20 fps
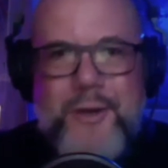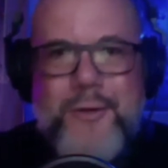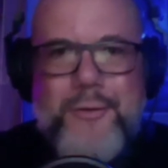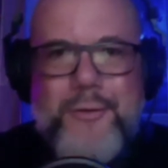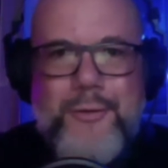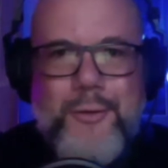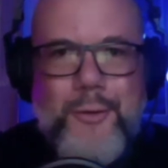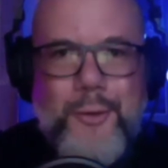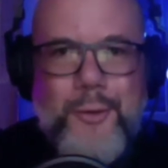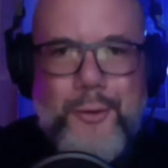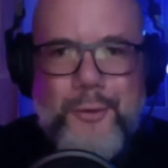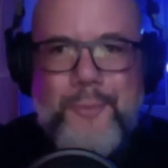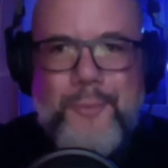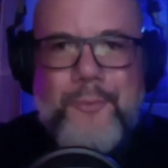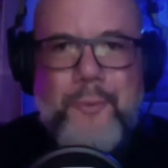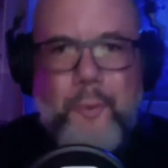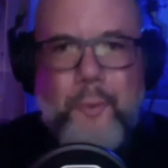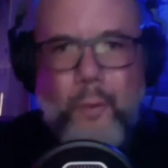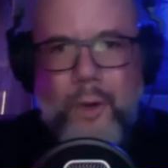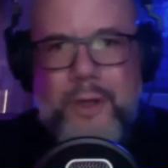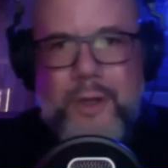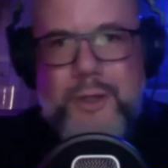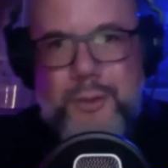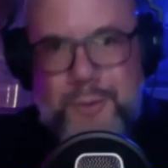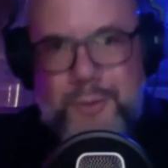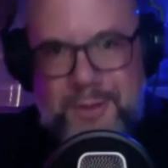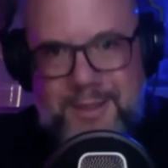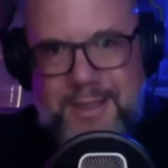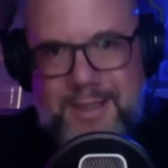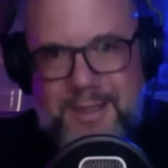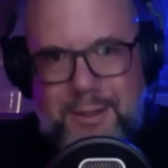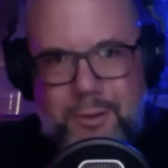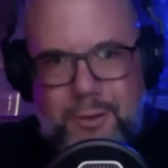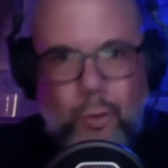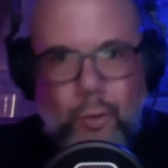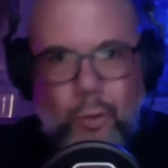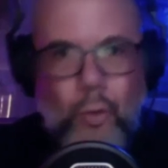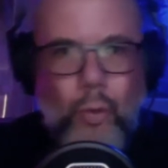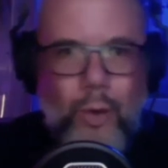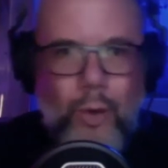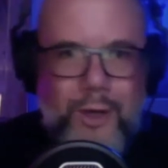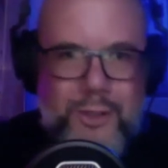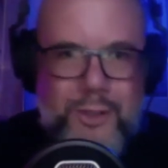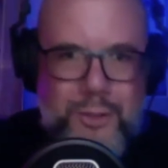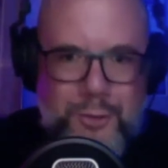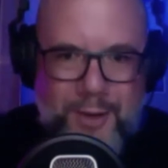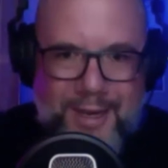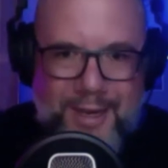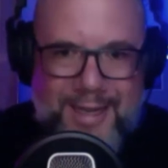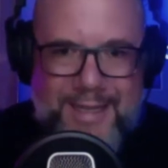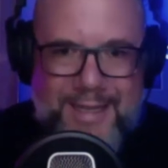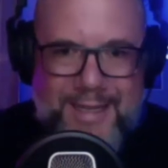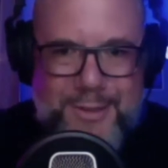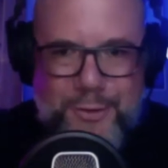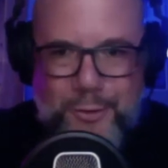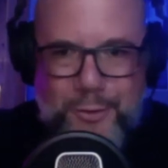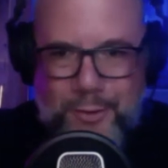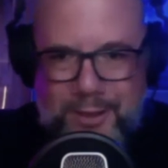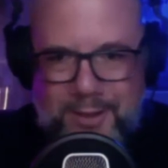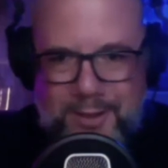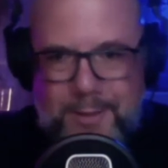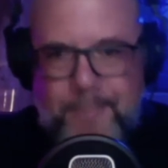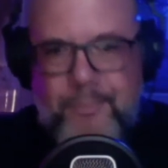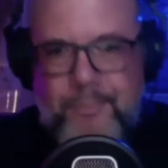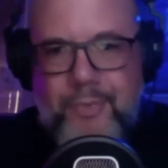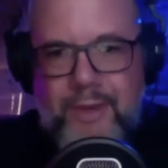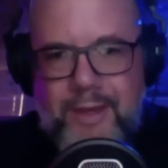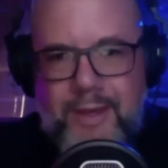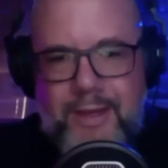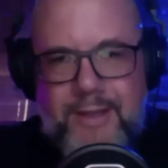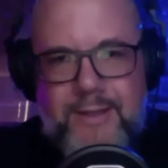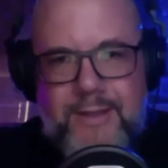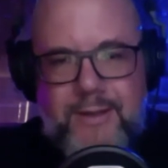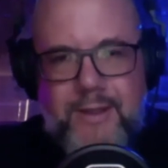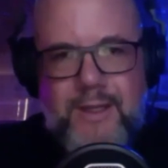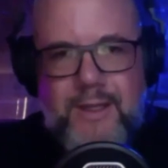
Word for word: for what you did or what you ate or what it,